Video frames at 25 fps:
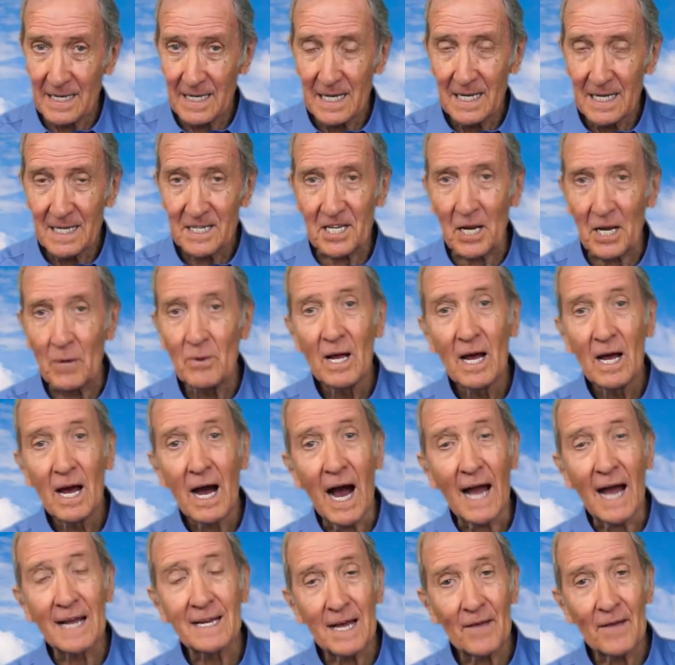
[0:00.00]
So I
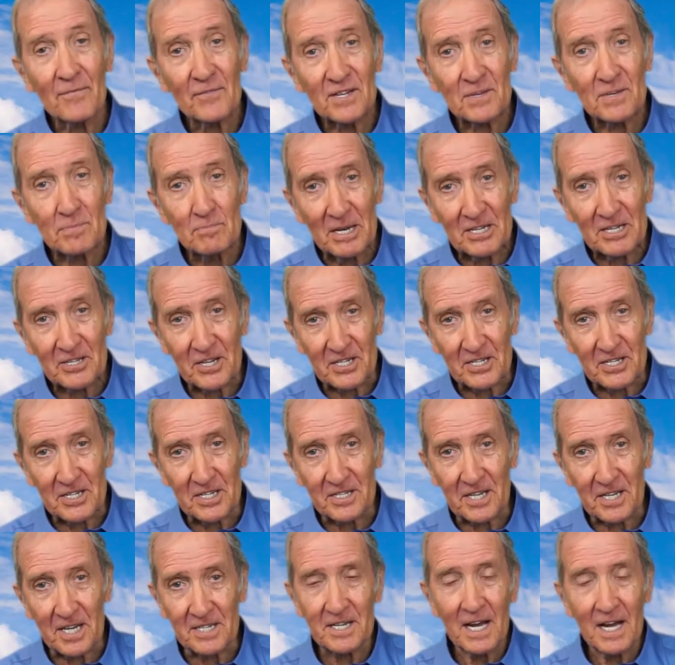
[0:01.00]
get this message that
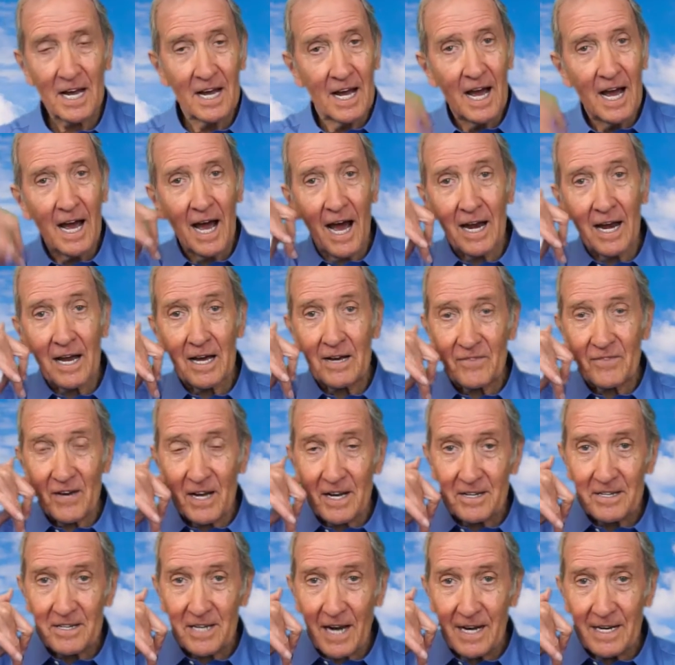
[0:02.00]
says, "Hello,
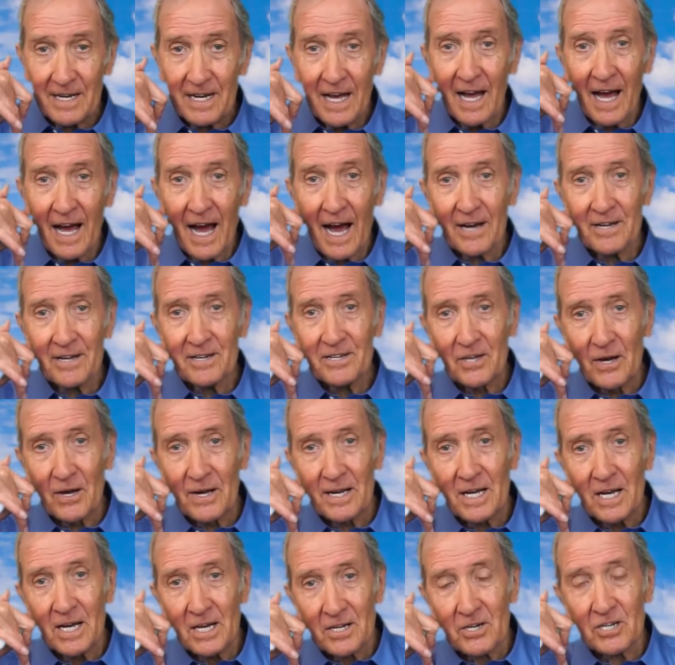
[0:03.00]
Valentine, how are you doing?
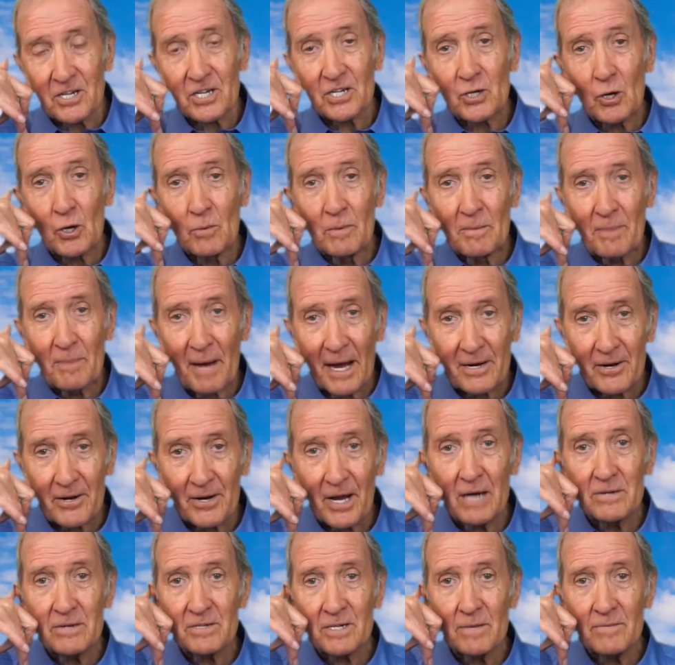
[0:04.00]
Could you call me back on
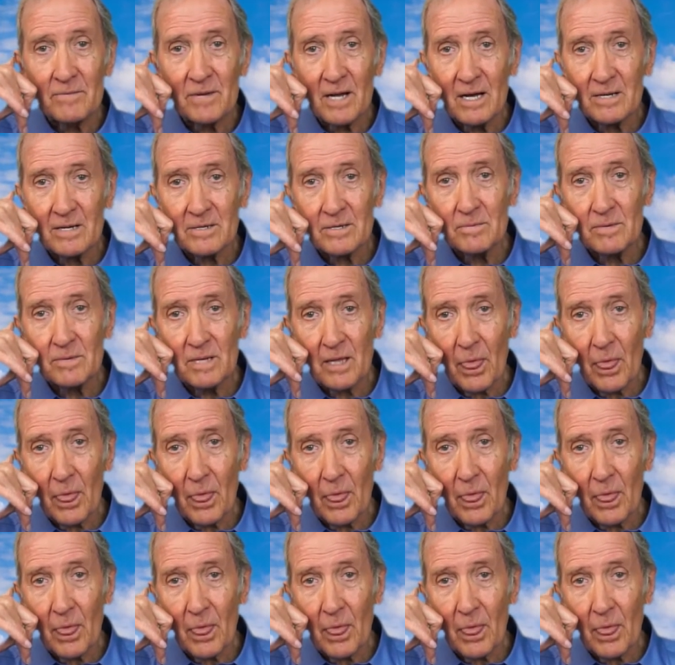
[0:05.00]
0700?"